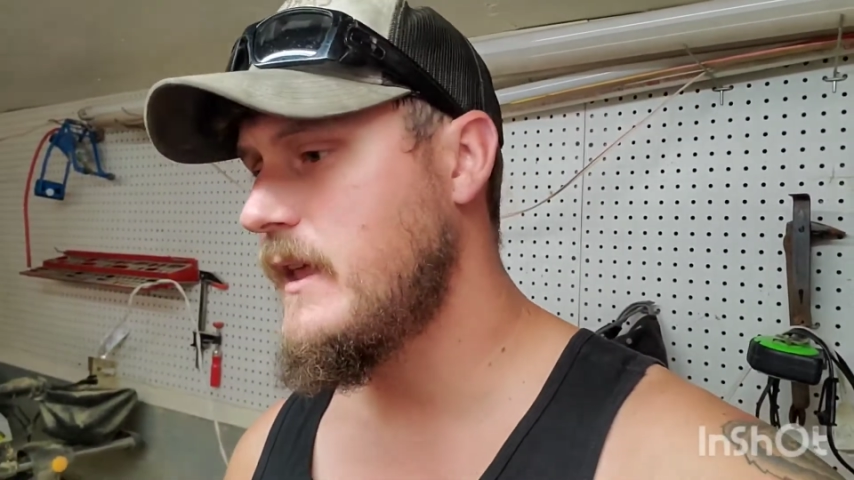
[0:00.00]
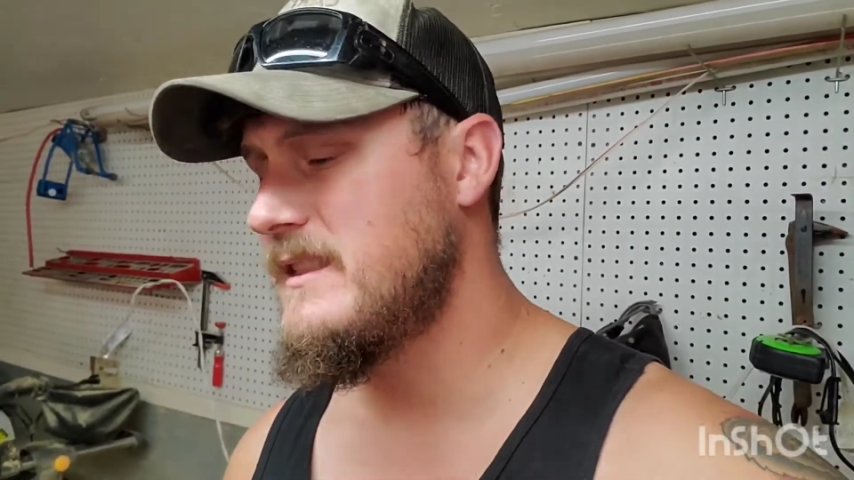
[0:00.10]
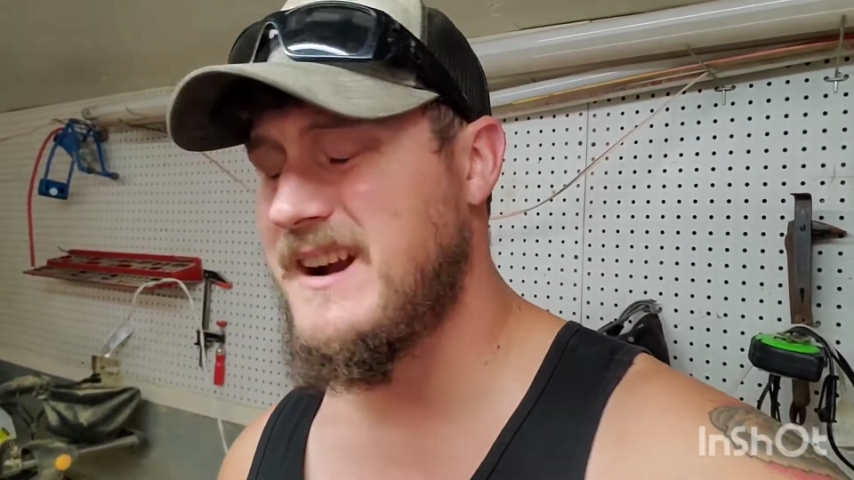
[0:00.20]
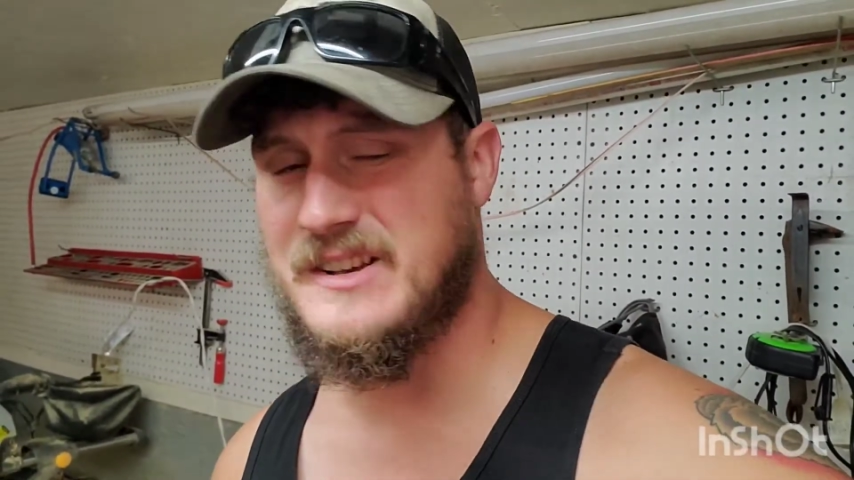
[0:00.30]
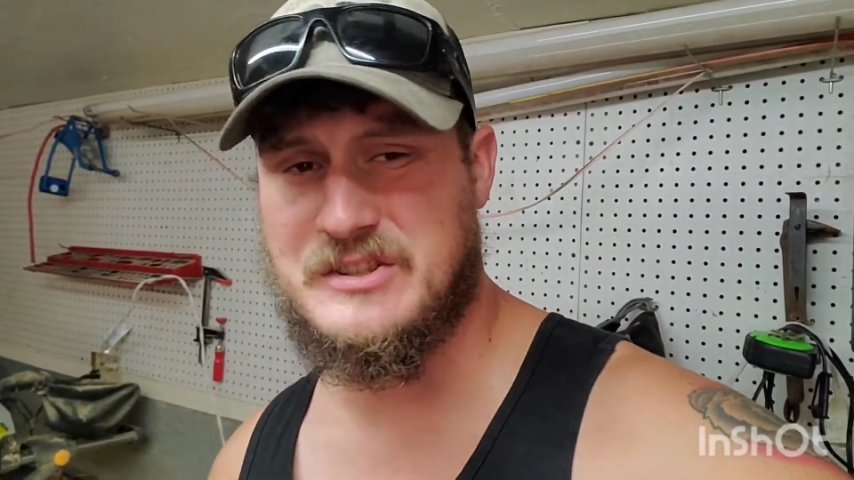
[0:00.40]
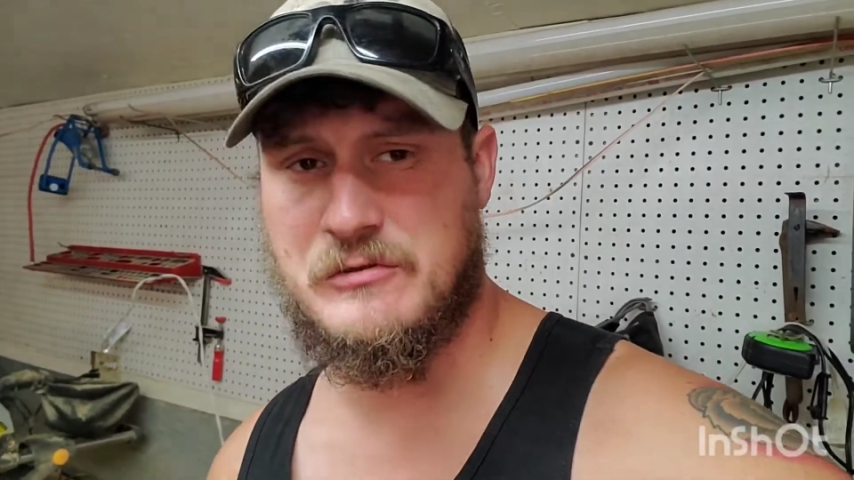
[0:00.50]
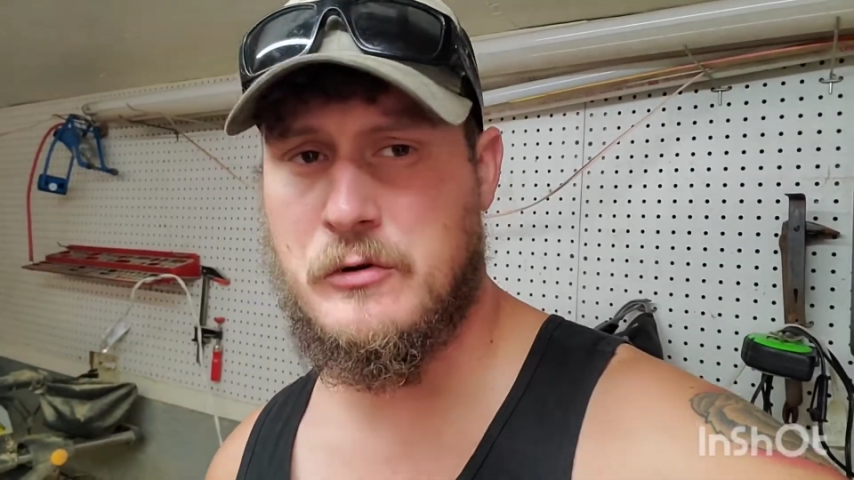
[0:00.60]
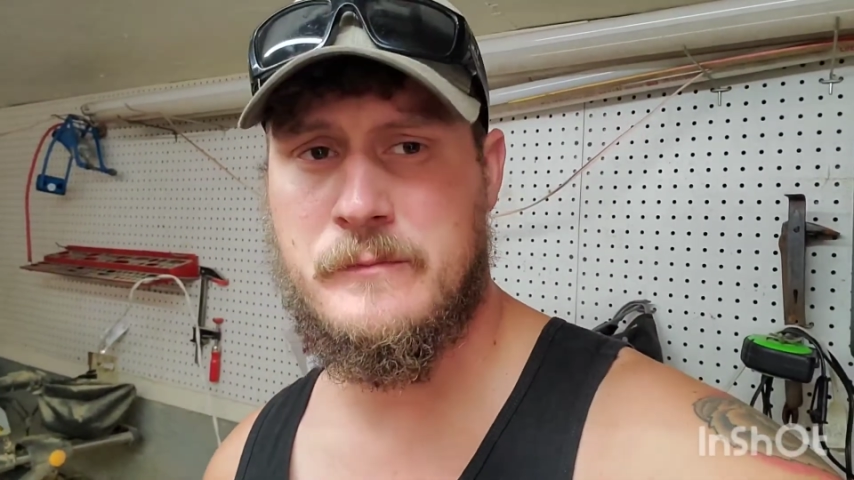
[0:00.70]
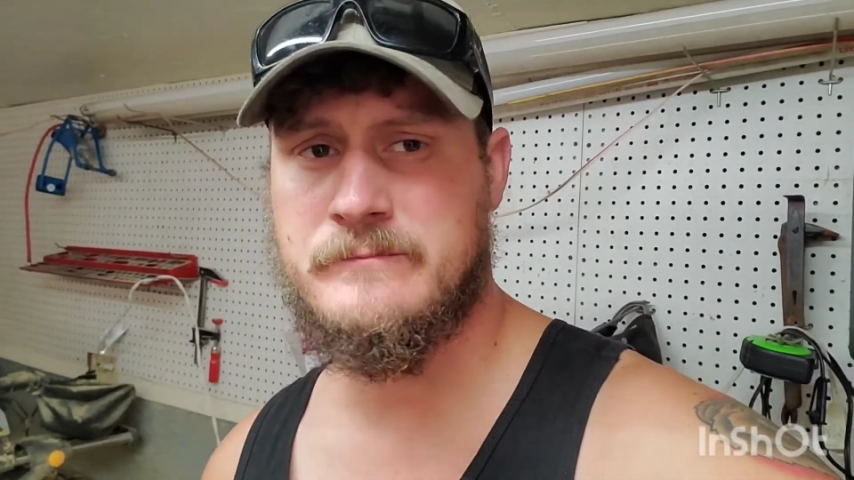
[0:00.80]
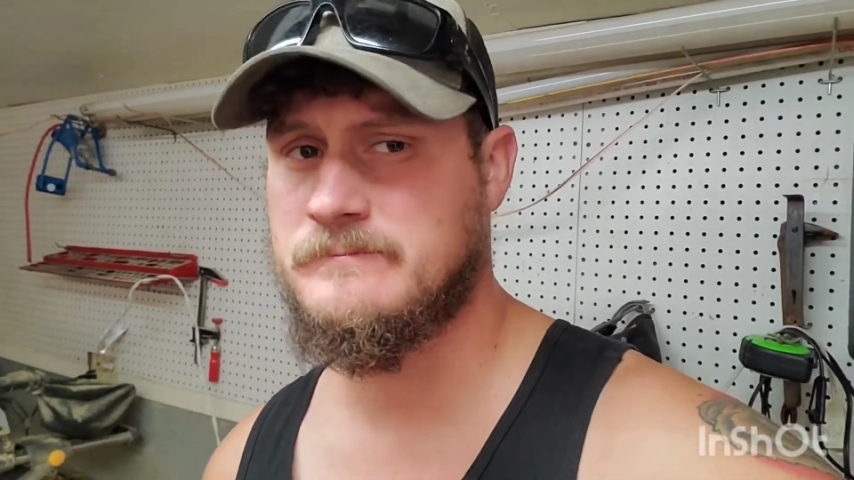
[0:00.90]
Did I
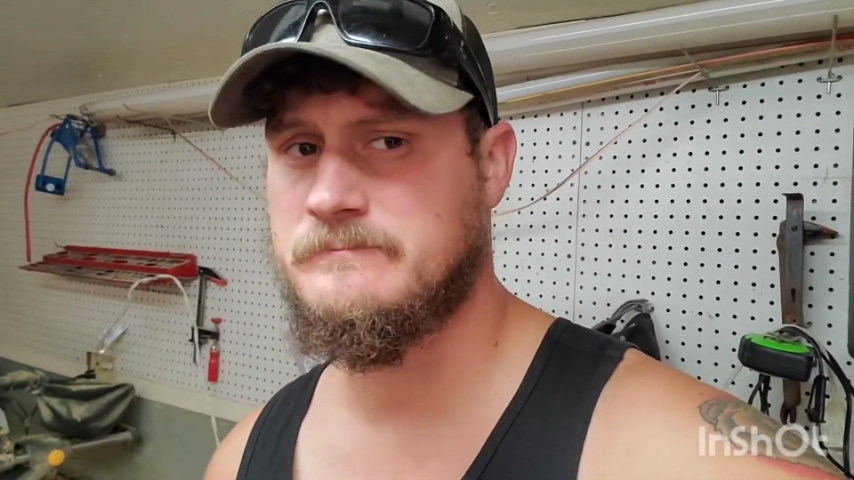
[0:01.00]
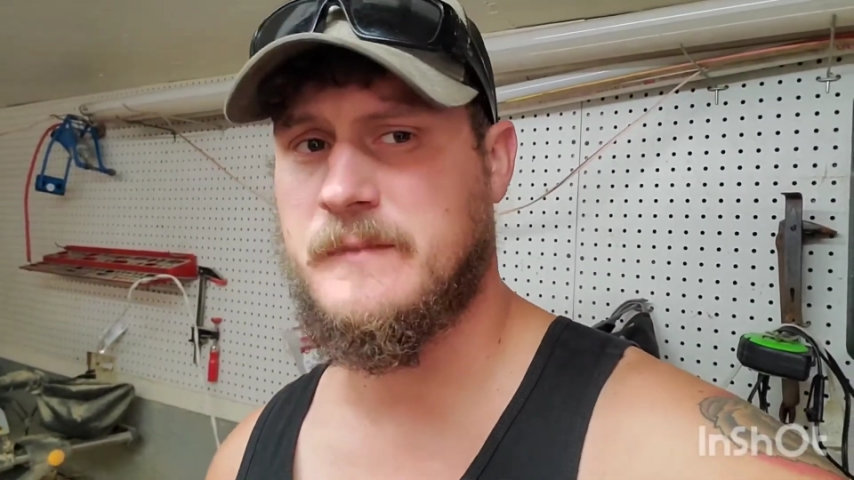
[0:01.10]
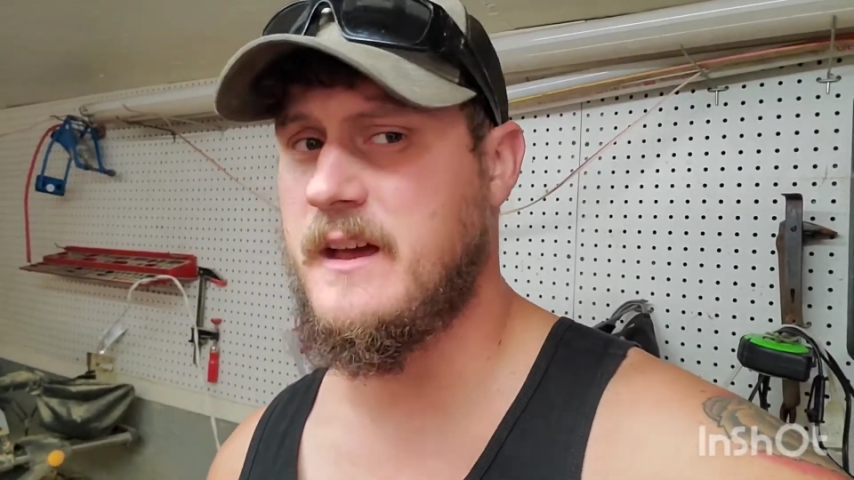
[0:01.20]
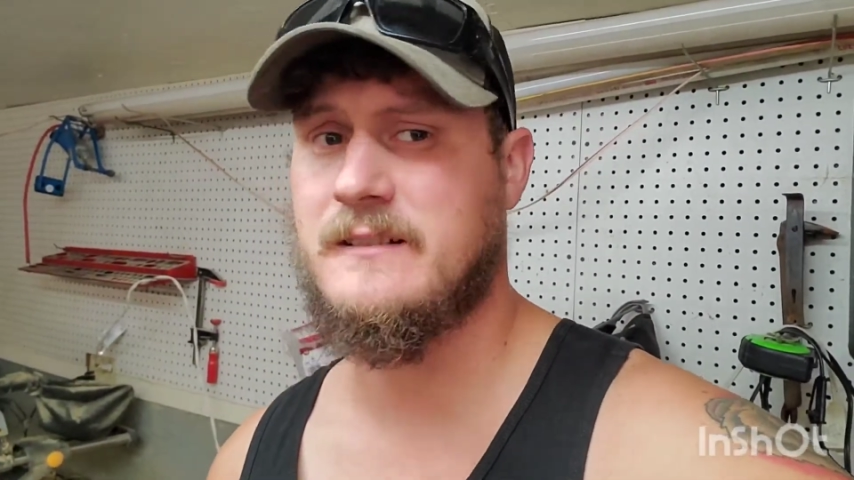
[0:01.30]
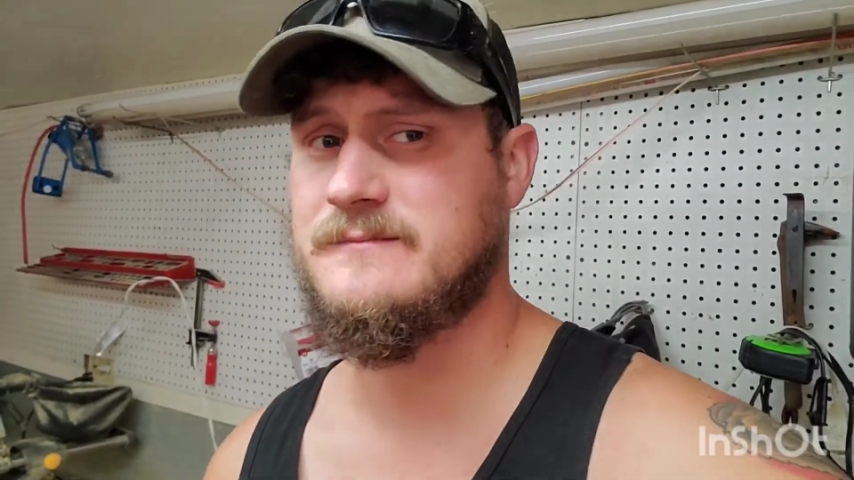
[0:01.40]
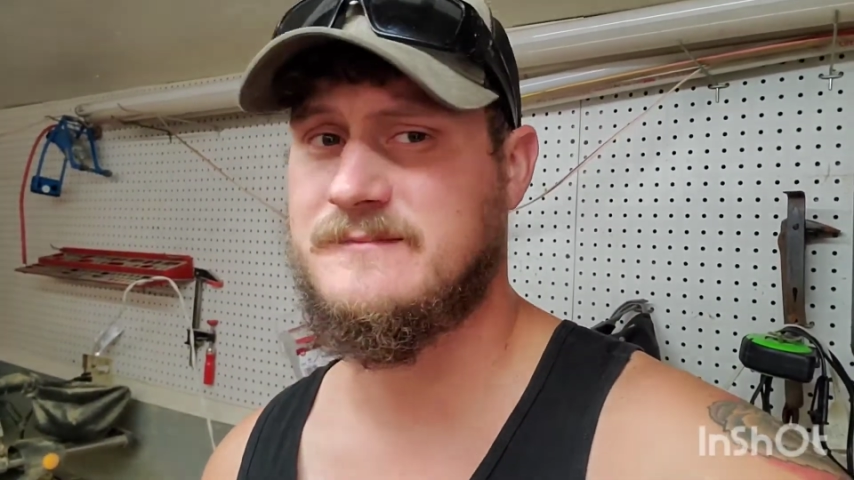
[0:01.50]
screw him? No.